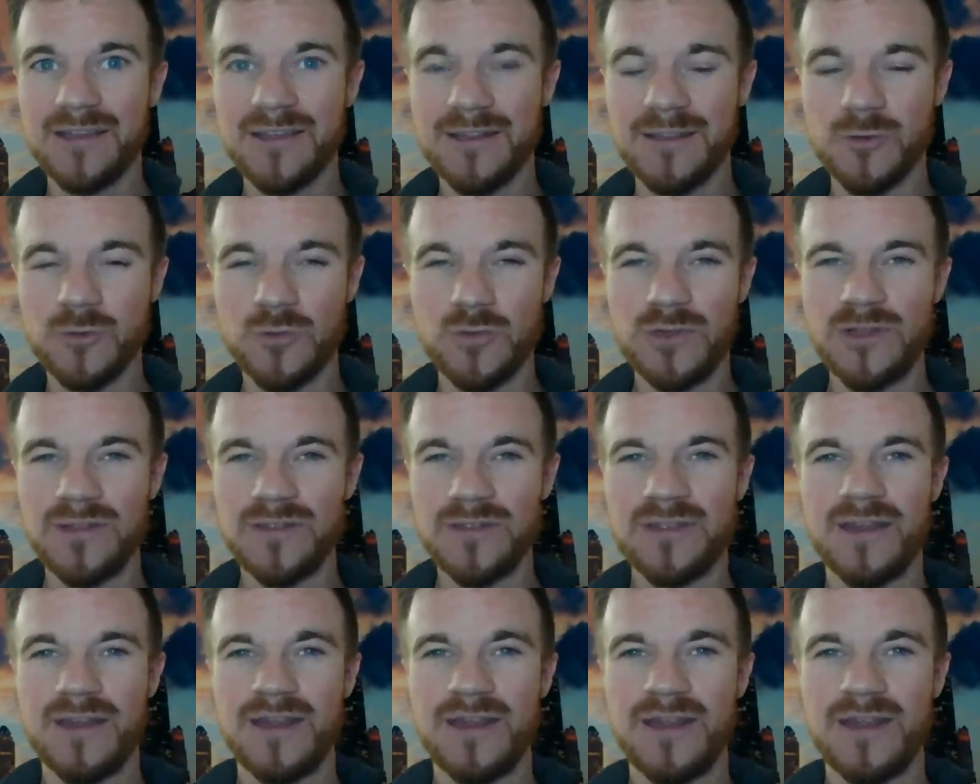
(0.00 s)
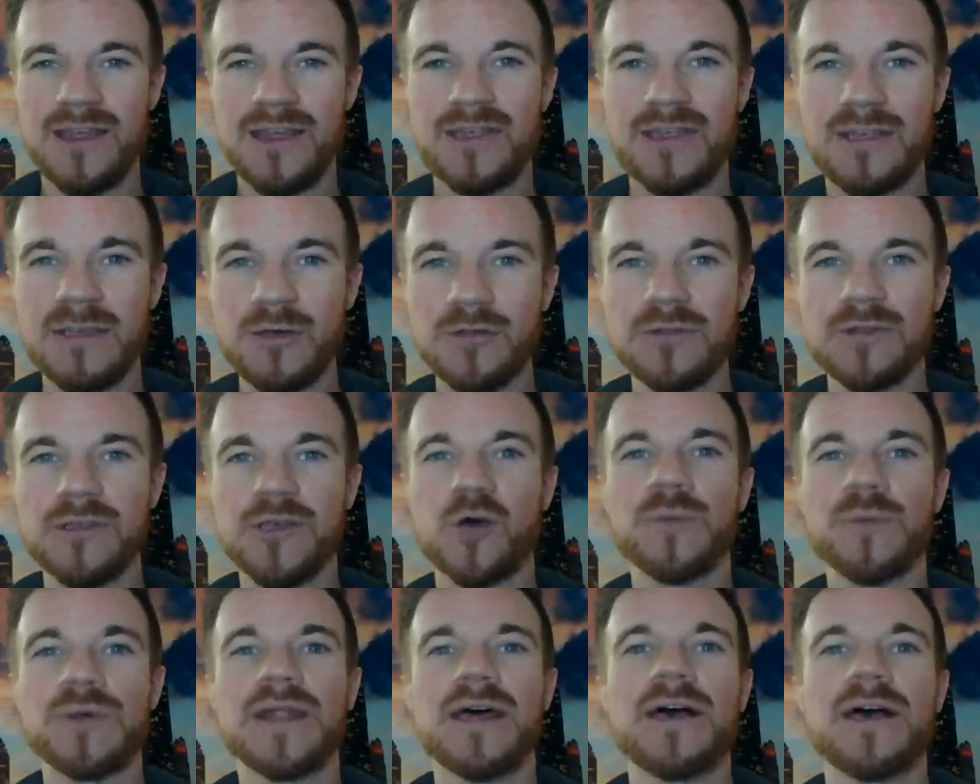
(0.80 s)
The real estate agent killed the
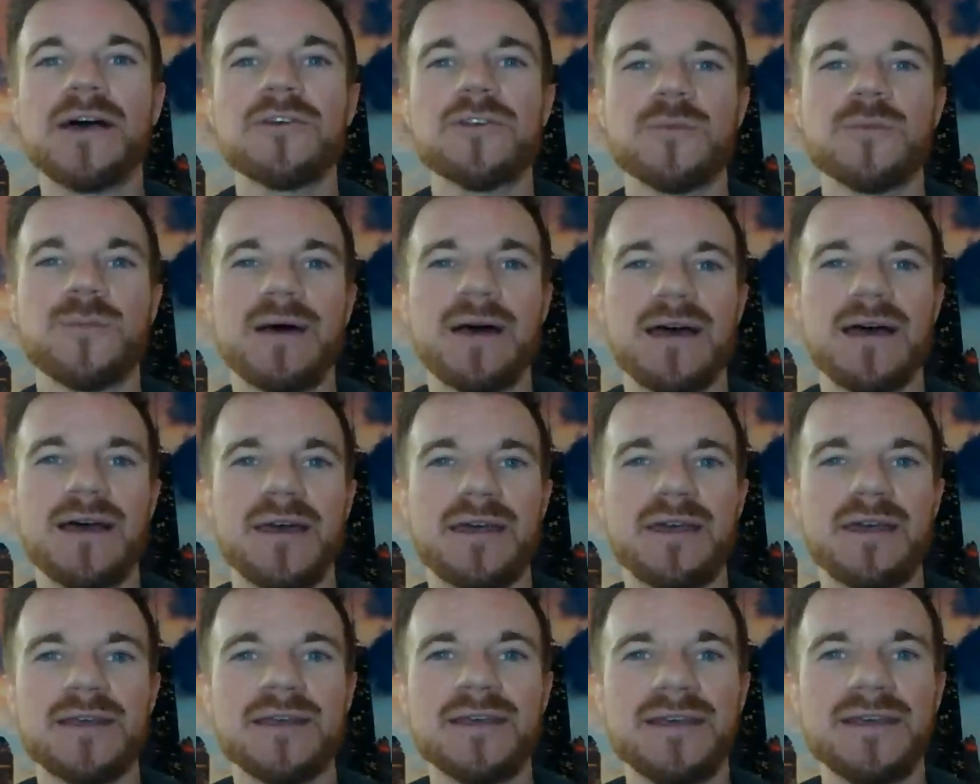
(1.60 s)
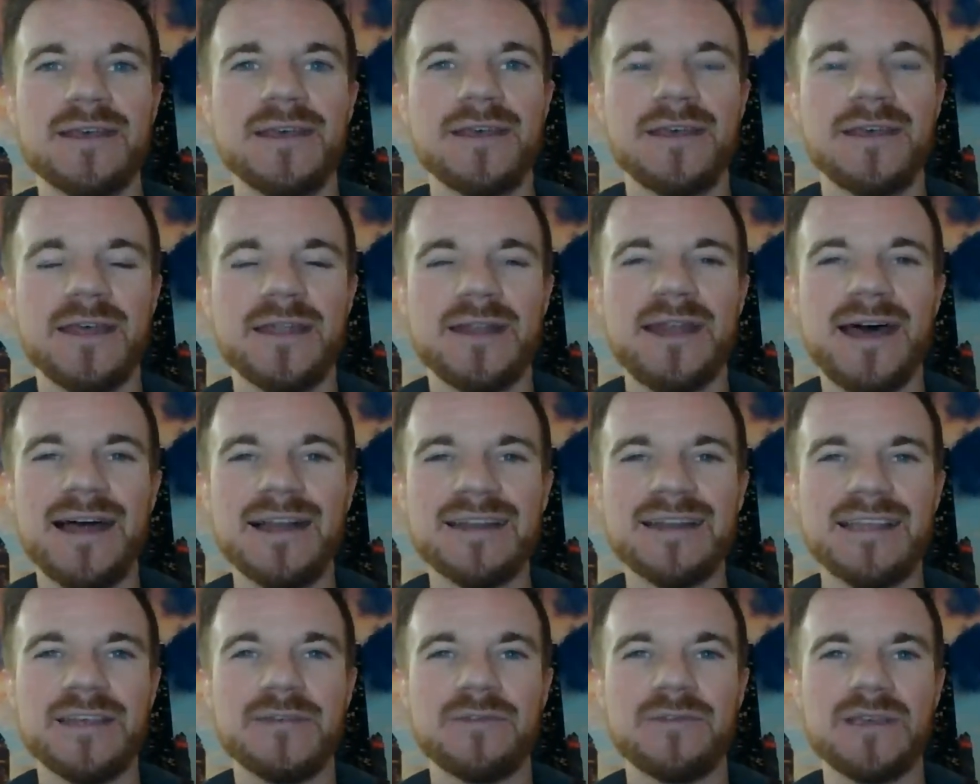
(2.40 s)
open house by
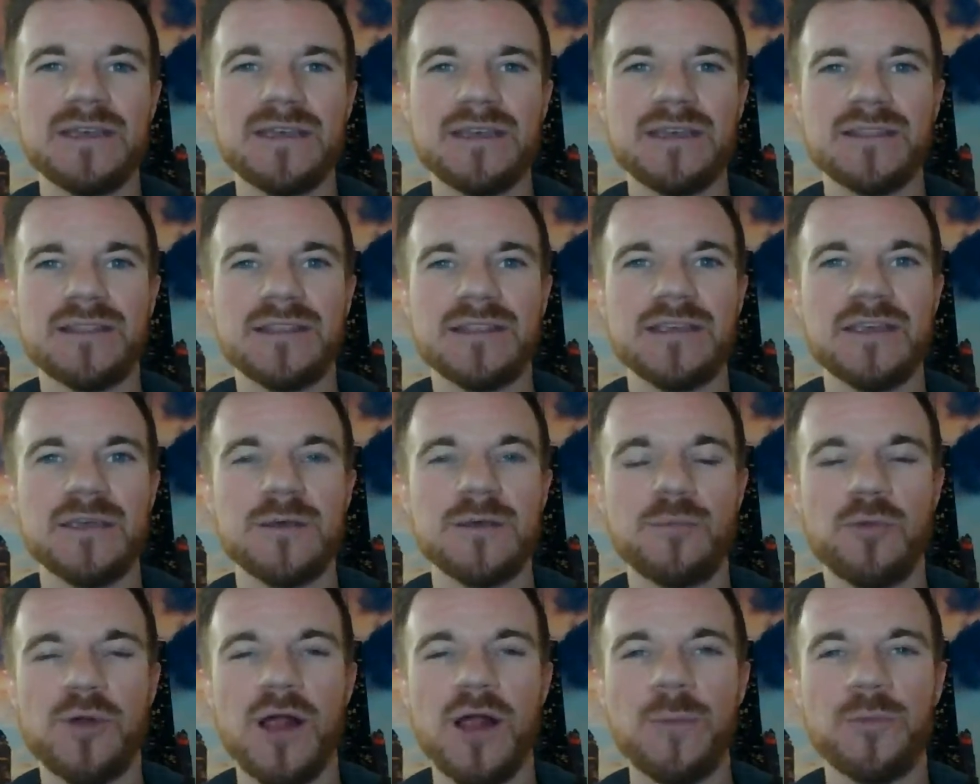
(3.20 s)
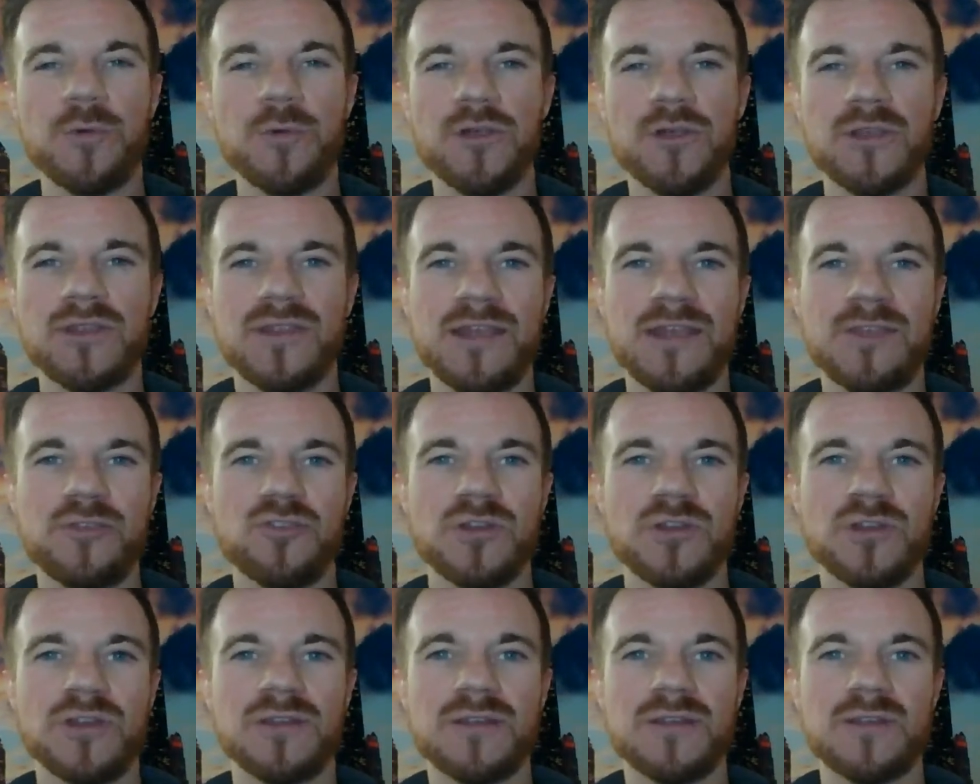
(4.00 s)
not giving it the proper
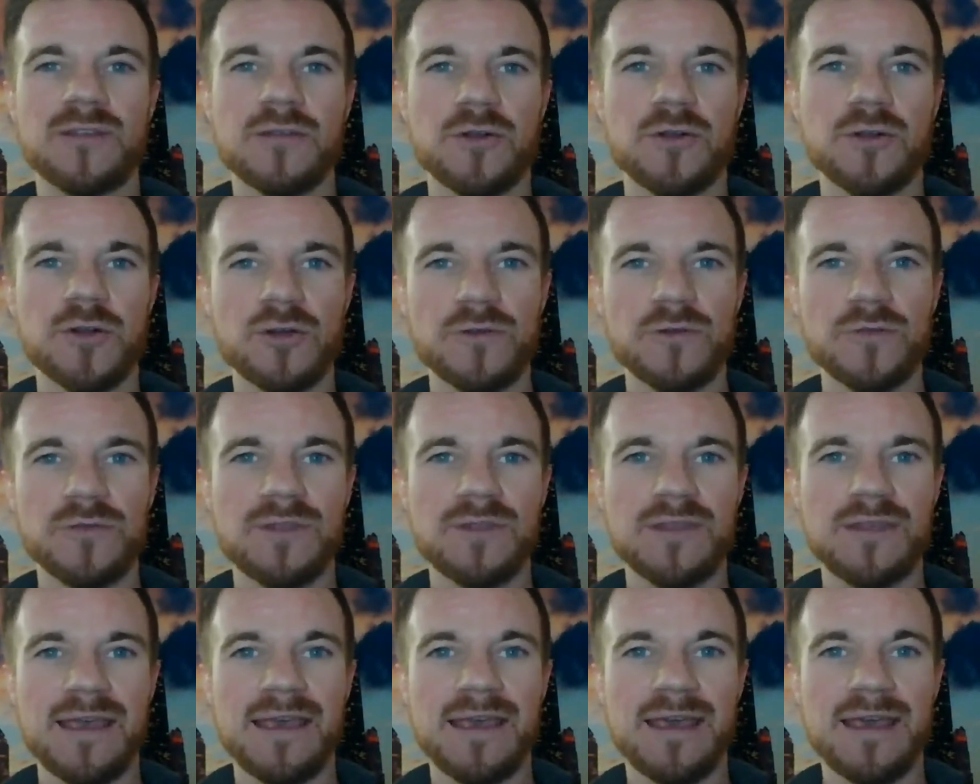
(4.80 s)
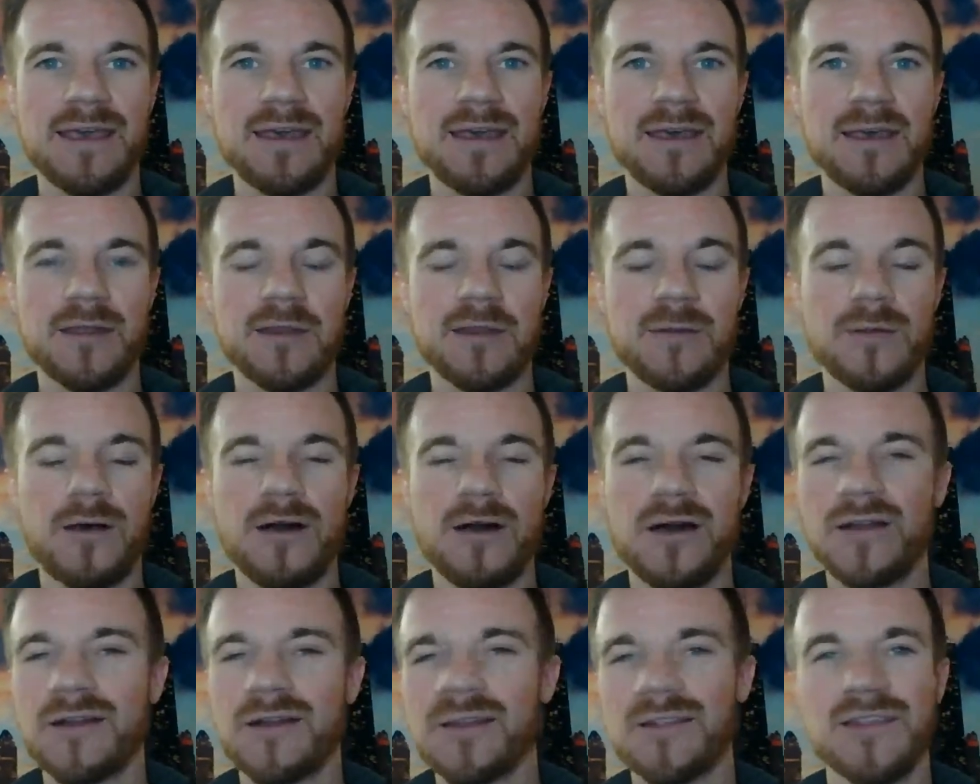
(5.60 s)
attention it deserves, and
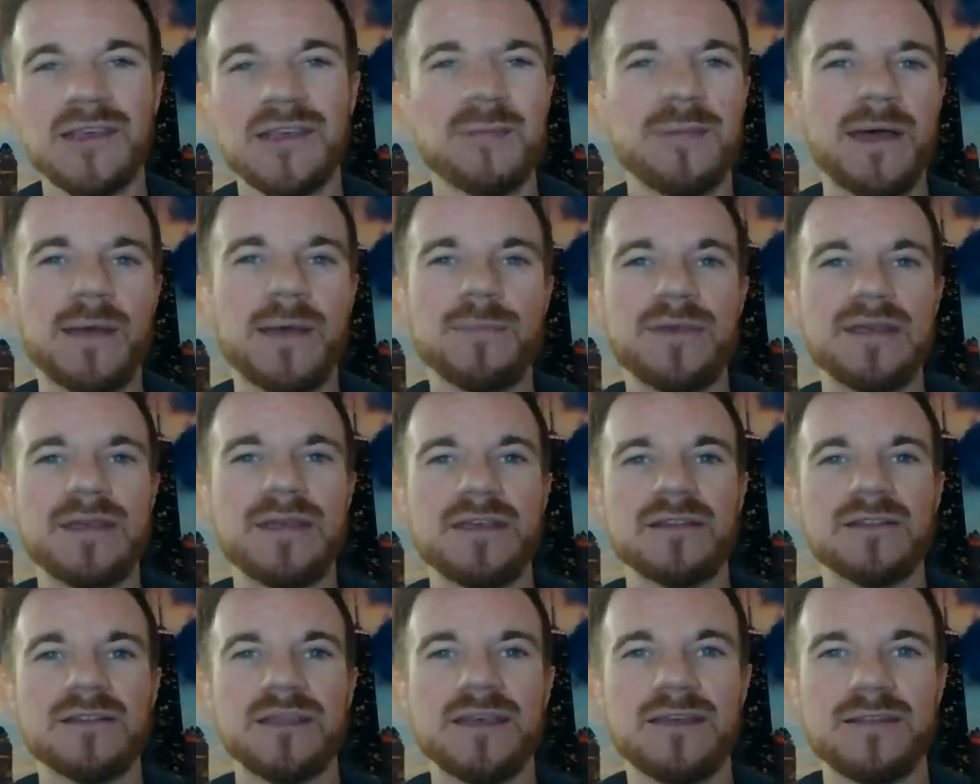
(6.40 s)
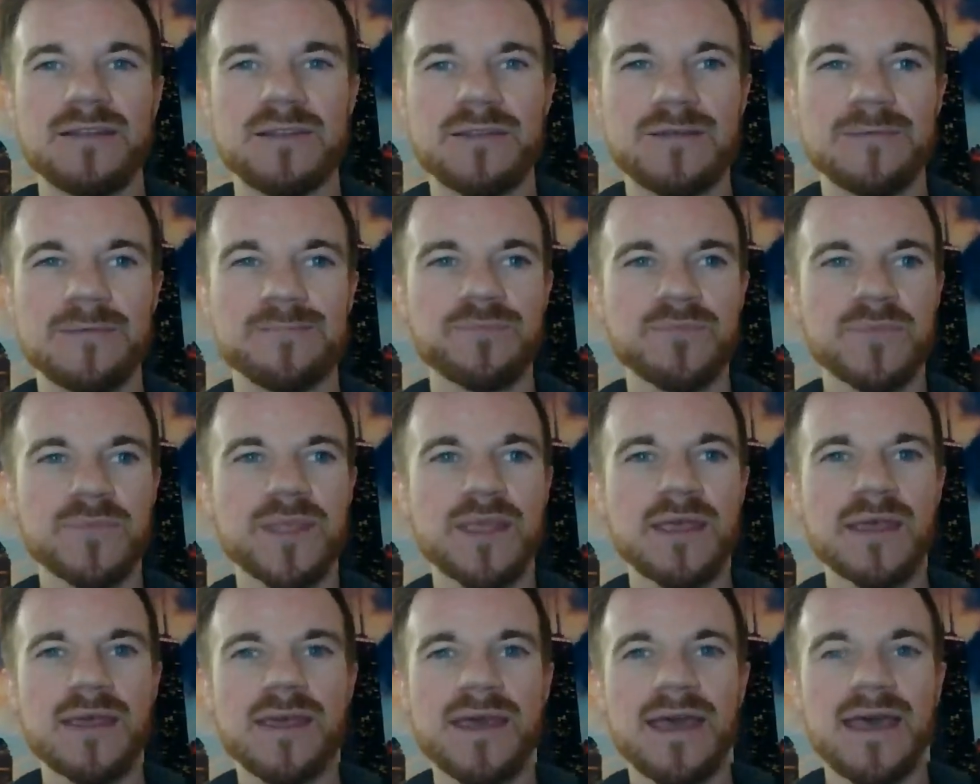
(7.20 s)
honestly by being lazy.
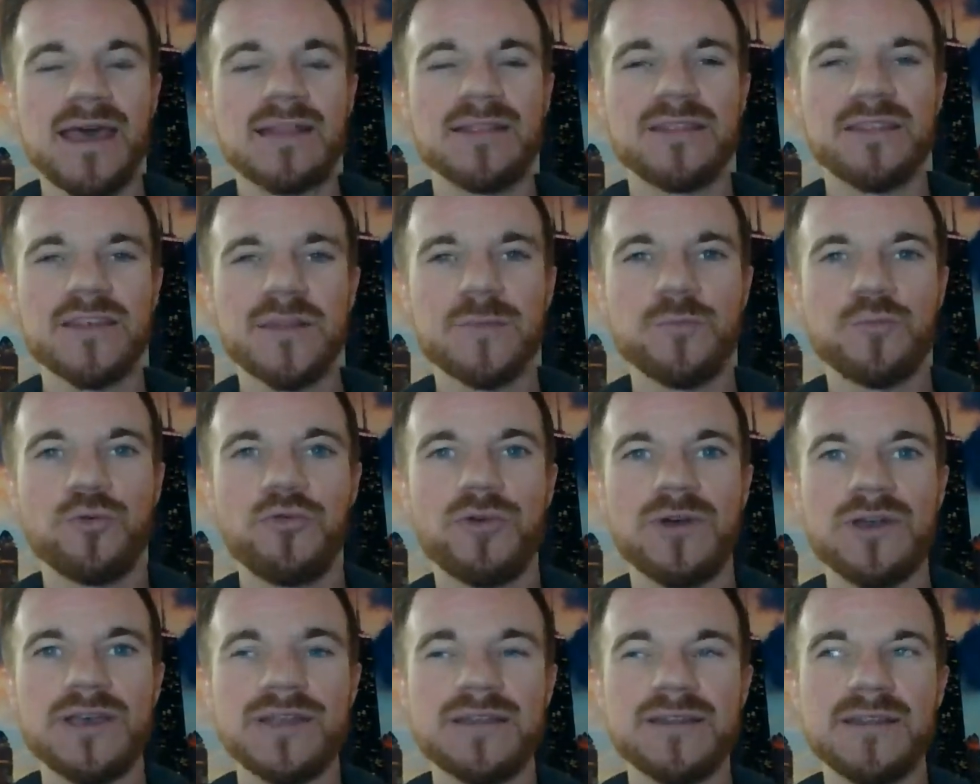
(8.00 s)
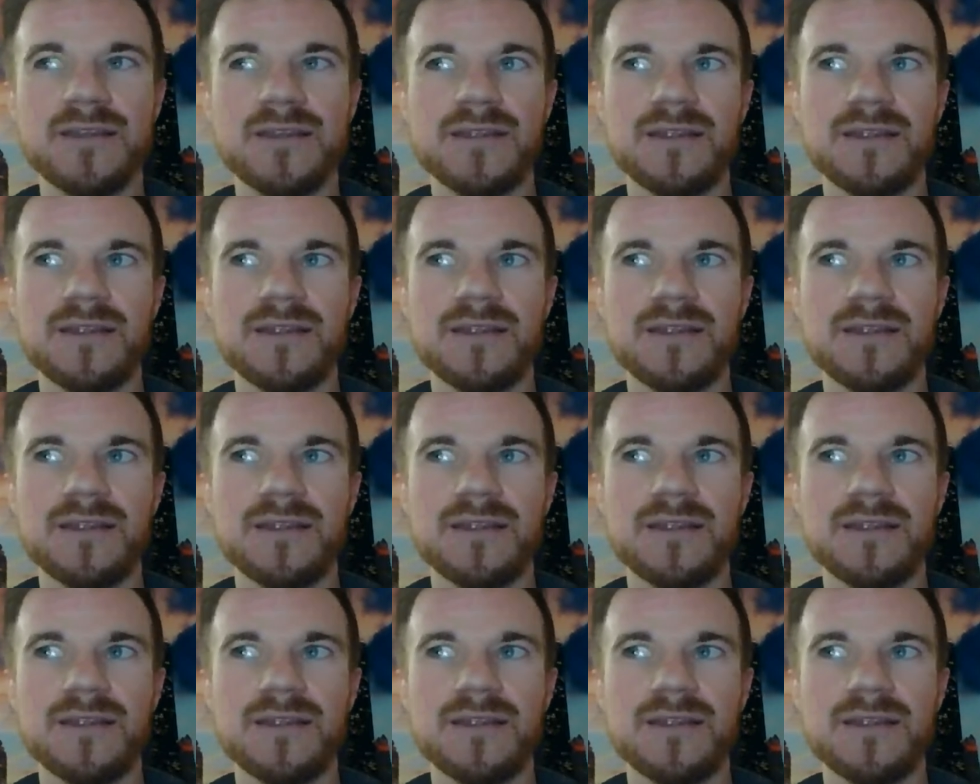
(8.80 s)
At this point,